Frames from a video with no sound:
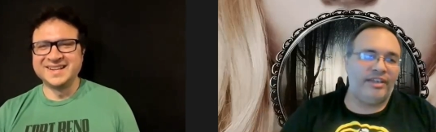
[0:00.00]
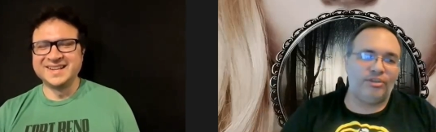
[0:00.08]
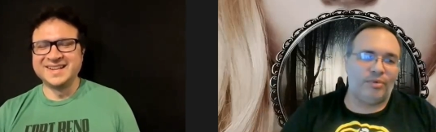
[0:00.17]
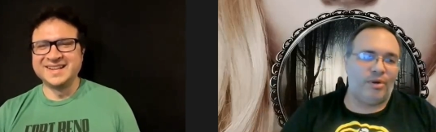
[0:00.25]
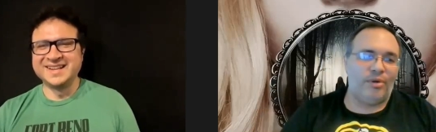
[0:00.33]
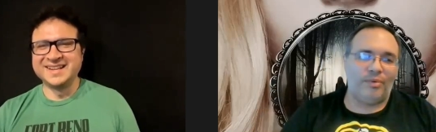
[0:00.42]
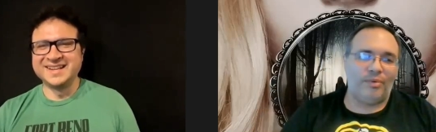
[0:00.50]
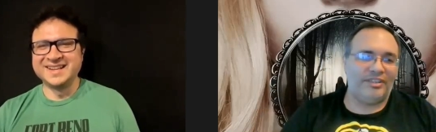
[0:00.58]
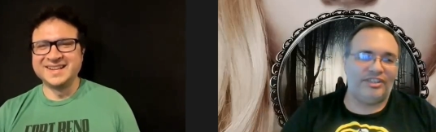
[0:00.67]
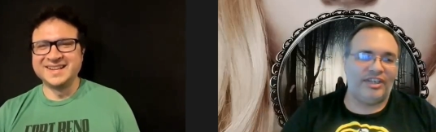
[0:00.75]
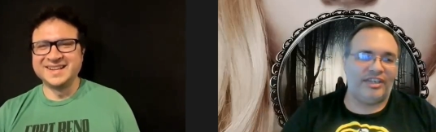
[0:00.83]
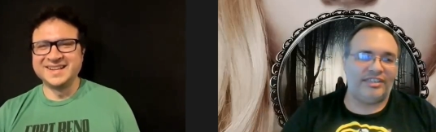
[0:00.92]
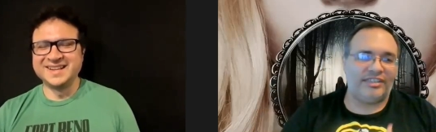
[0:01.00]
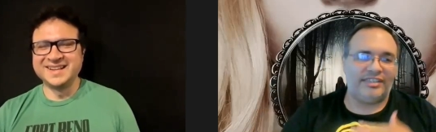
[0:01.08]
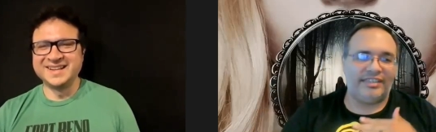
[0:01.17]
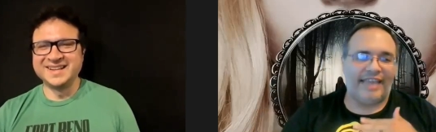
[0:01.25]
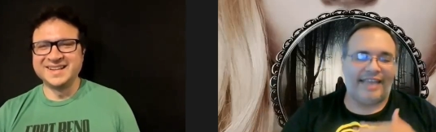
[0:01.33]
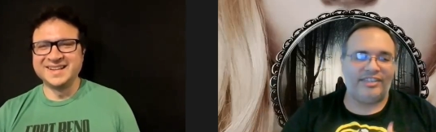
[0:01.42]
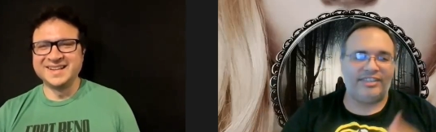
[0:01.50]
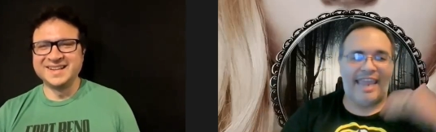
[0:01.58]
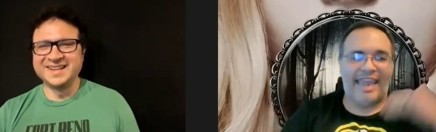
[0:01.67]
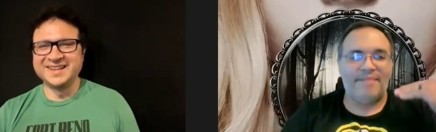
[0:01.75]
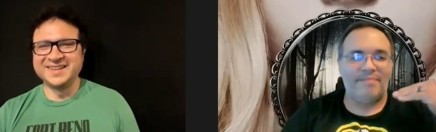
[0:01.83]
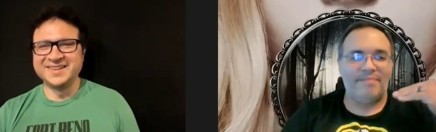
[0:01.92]
Speaker 1: visual was just that
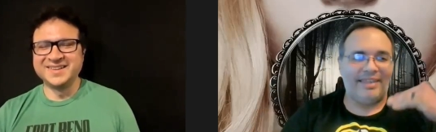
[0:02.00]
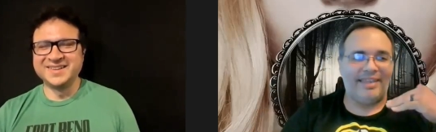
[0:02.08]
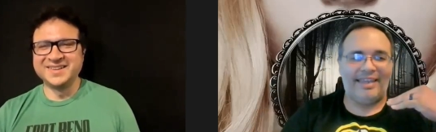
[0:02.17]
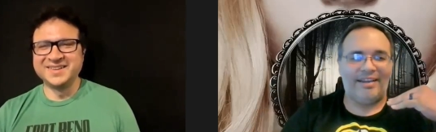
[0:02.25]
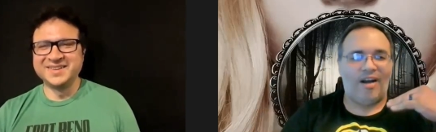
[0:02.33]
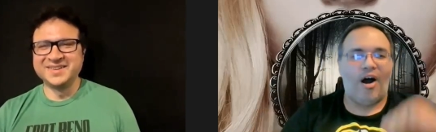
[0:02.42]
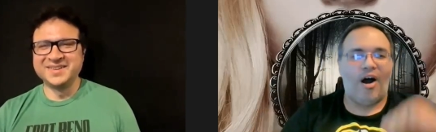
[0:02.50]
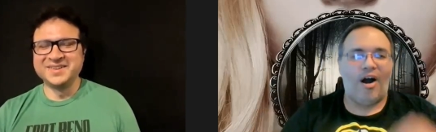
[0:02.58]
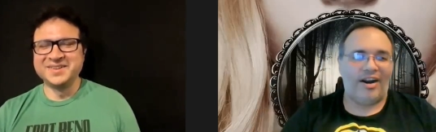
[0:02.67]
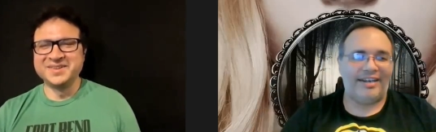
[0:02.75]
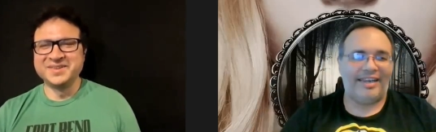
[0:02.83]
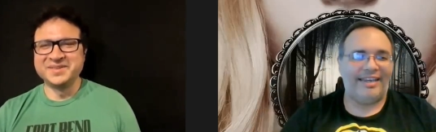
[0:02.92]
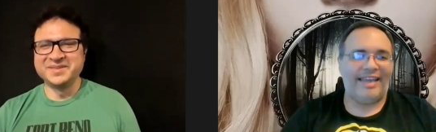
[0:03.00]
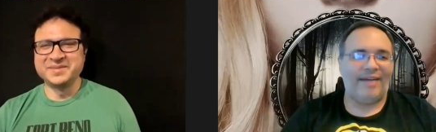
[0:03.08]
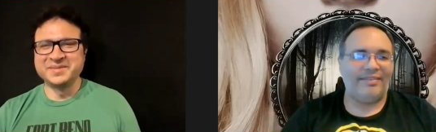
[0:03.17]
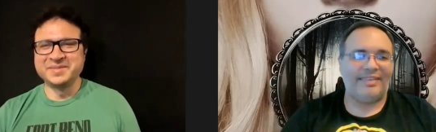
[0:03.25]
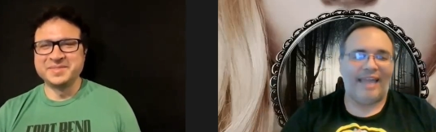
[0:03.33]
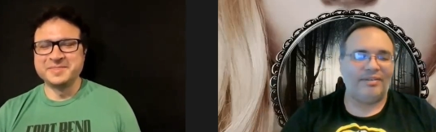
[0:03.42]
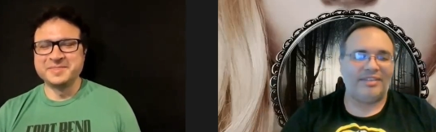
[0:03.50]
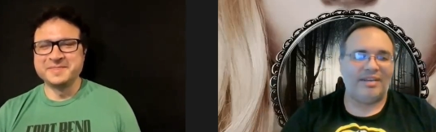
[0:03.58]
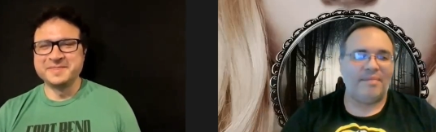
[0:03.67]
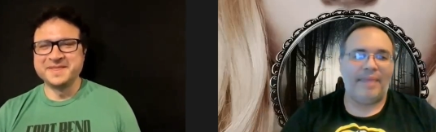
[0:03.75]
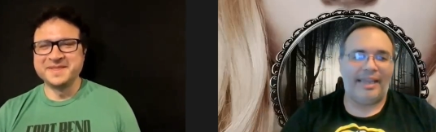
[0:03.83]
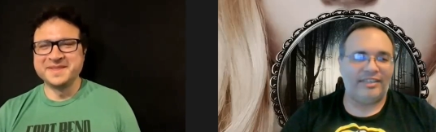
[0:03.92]
just hit me like hard and that that was
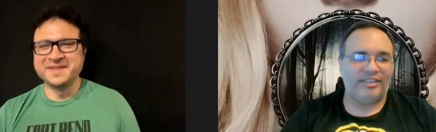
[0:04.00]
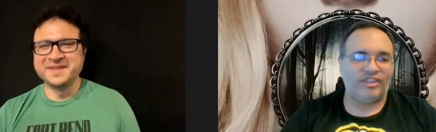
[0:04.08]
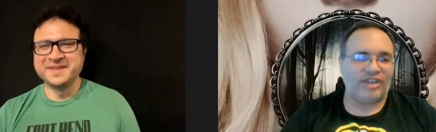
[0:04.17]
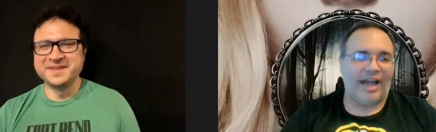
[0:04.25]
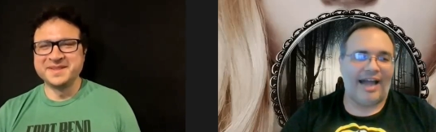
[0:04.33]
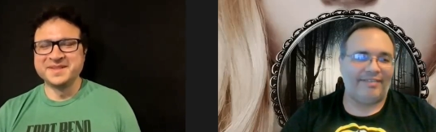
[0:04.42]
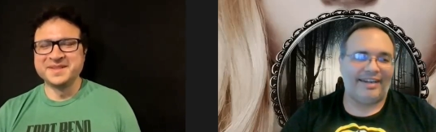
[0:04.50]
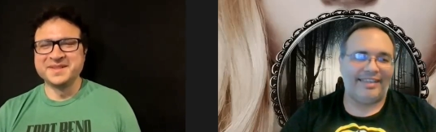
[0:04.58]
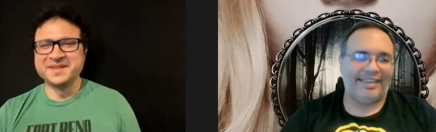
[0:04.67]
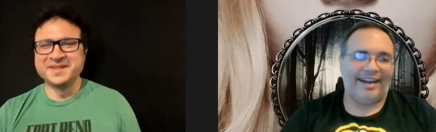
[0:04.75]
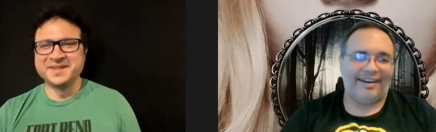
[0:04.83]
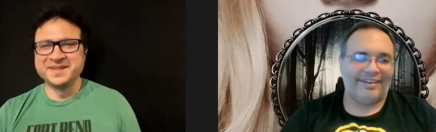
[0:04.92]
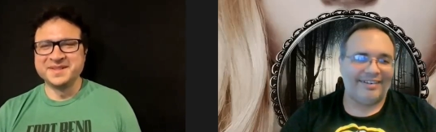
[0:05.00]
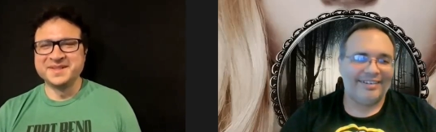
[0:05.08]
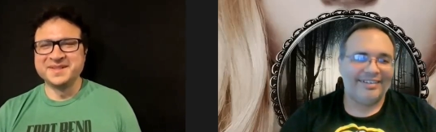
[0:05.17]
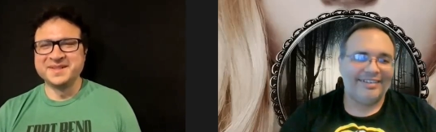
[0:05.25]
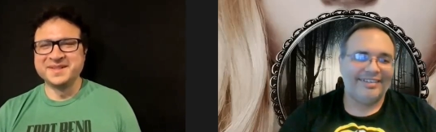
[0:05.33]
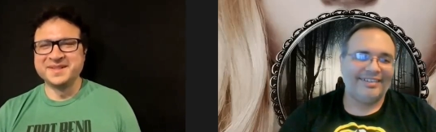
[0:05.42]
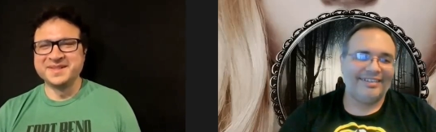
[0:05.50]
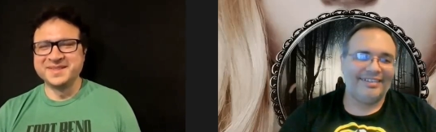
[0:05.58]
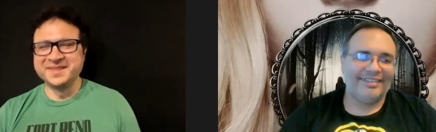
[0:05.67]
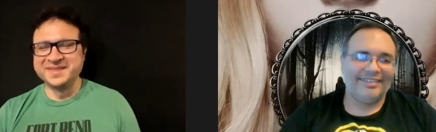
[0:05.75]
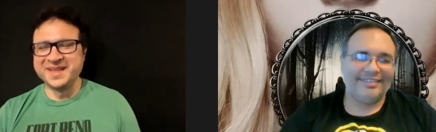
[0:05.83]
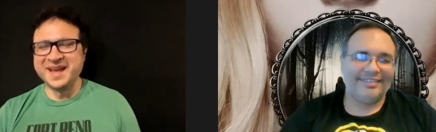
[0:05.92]
an amazing shot right there
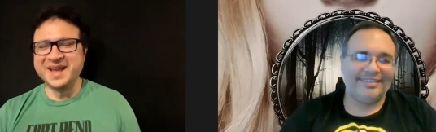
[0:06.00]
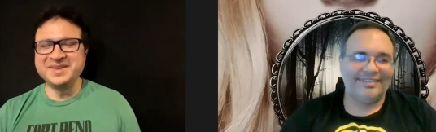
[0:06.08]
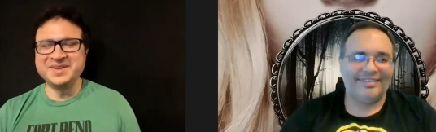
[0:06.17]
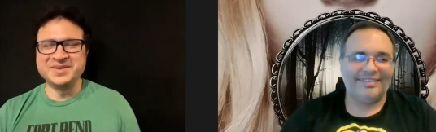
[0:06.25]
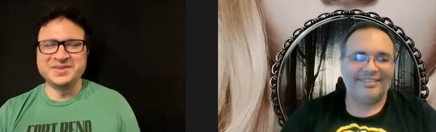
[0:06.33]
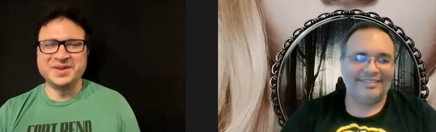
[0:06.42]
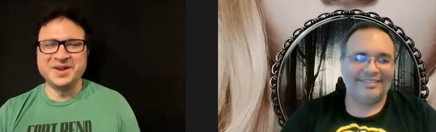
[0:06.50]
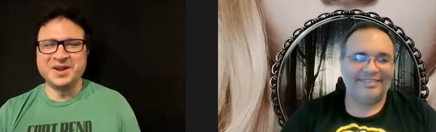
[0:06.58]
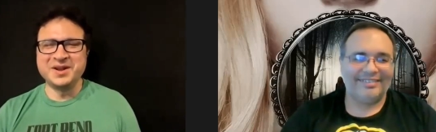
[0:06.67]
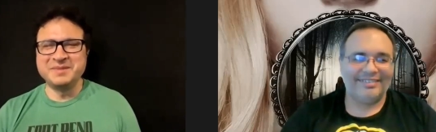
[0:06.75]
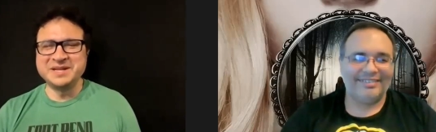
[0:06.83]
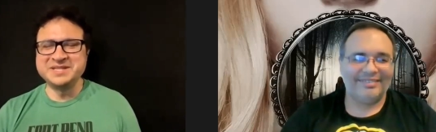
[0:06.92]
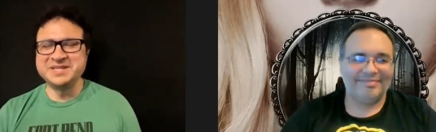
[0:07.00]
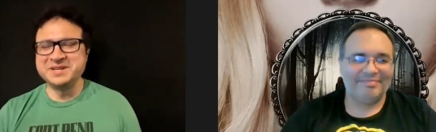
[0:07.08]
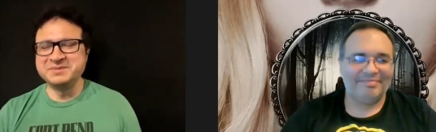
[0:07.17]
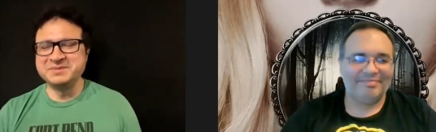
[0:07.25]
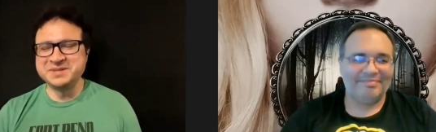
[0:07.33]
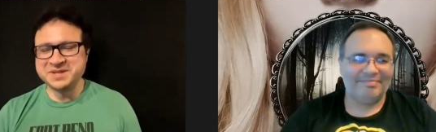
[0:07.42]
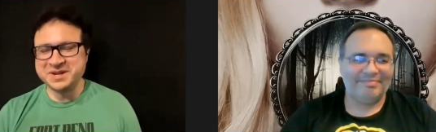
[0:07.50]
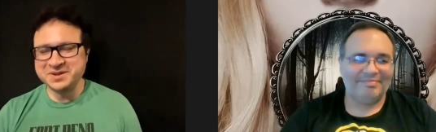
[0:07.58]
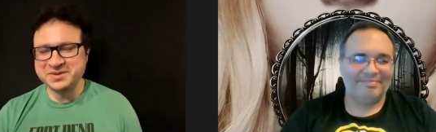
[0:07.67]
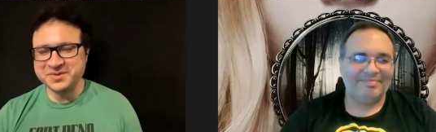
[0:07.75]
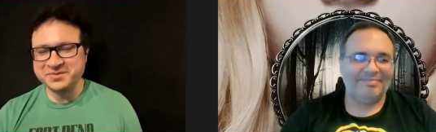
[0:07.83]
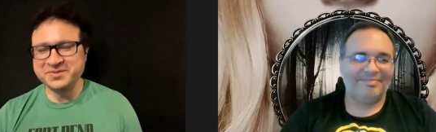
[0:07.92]
Speaker 2: thank you uh, my
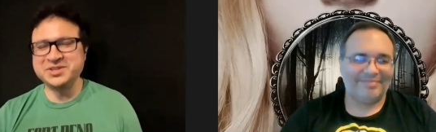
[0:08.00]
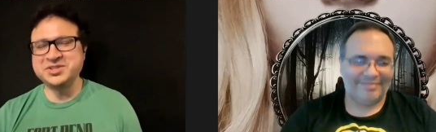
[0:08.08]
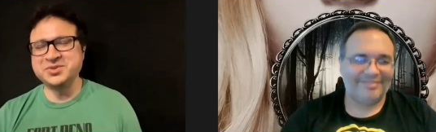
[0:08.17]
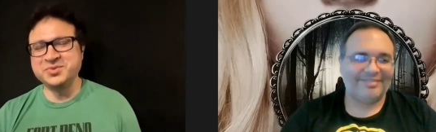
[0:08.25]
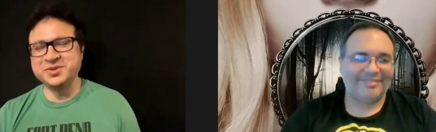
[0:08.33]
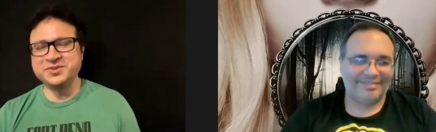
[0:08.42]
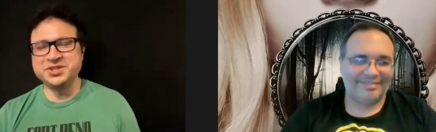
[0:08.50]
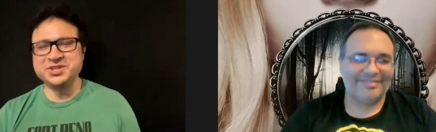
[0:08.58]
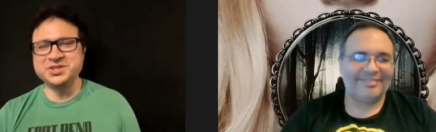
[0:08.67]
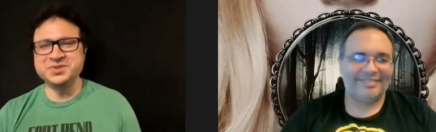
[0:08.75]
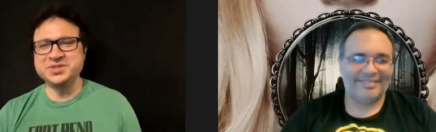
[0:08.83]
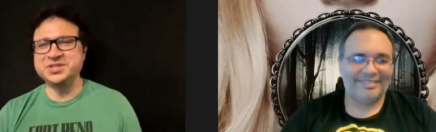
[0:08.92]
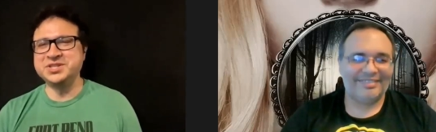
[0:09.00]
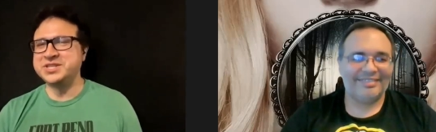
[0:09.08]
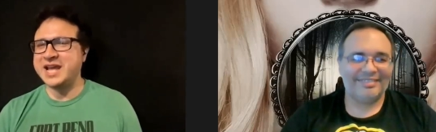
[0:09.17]
cinematographer Fletcher Wolf she's she's